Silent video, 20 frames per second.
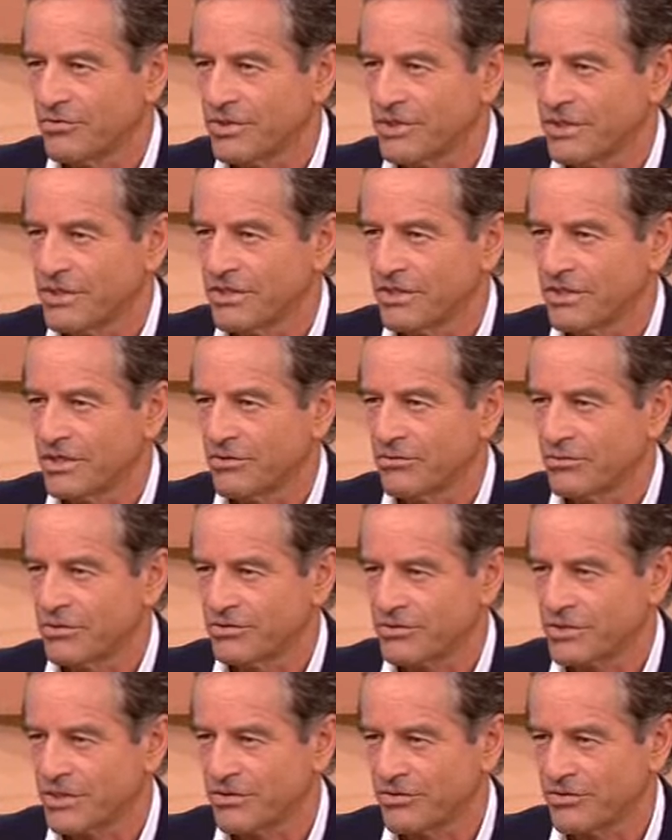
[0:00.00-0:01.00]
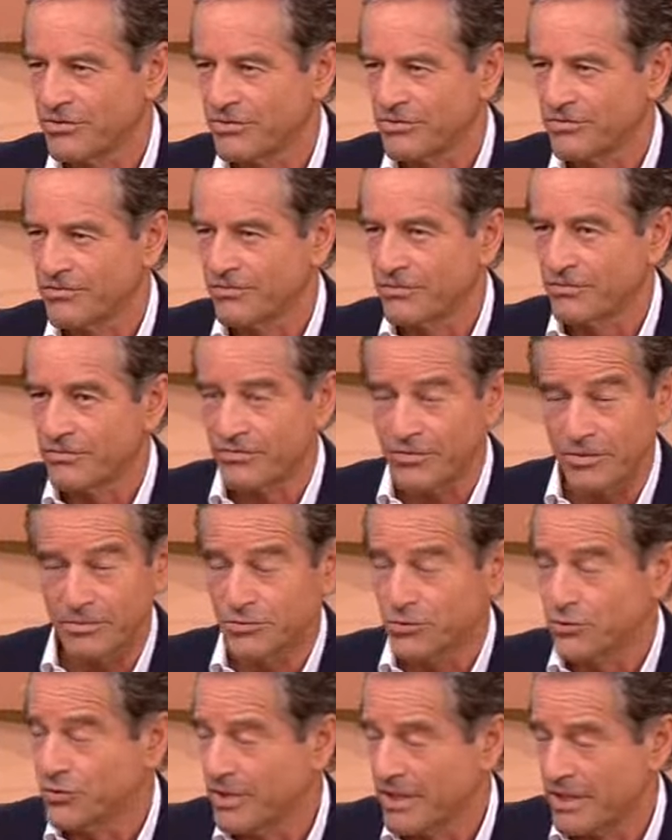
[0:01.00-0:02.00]
I didn't know what I was going to do from
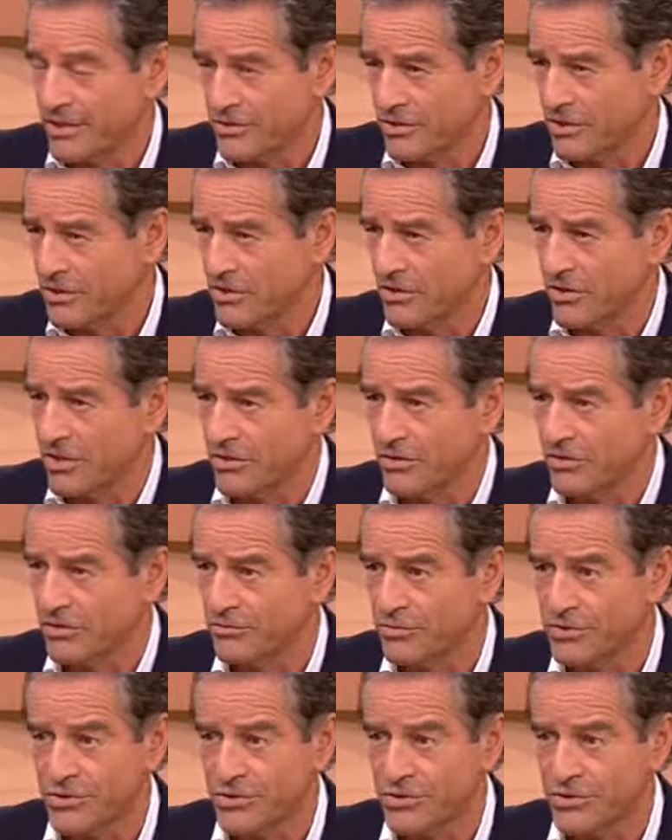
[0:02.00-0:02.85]
2009 on,